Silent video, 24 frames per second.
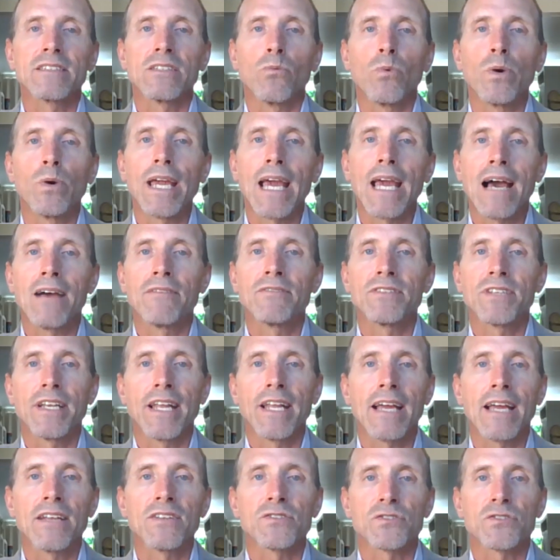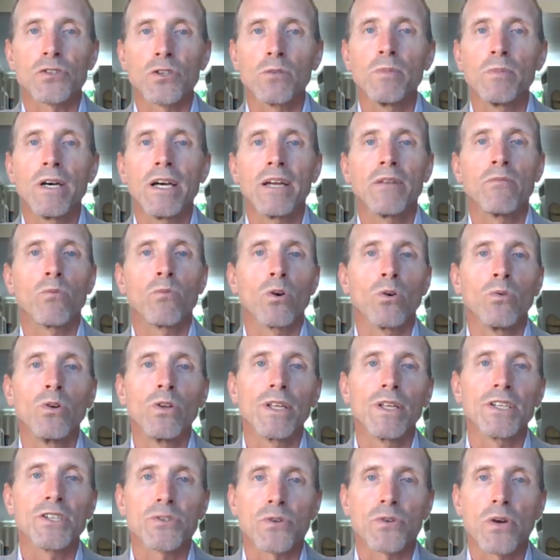that we have today at Cirba and we're
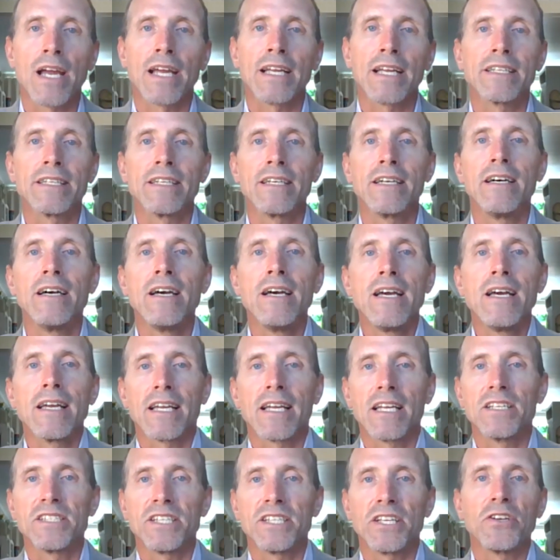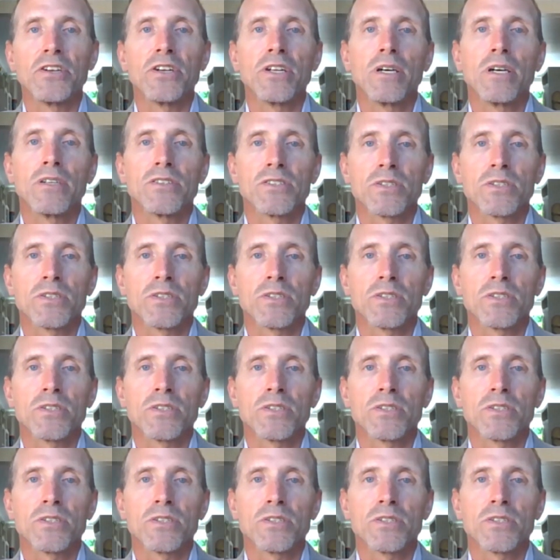really trying to continue to,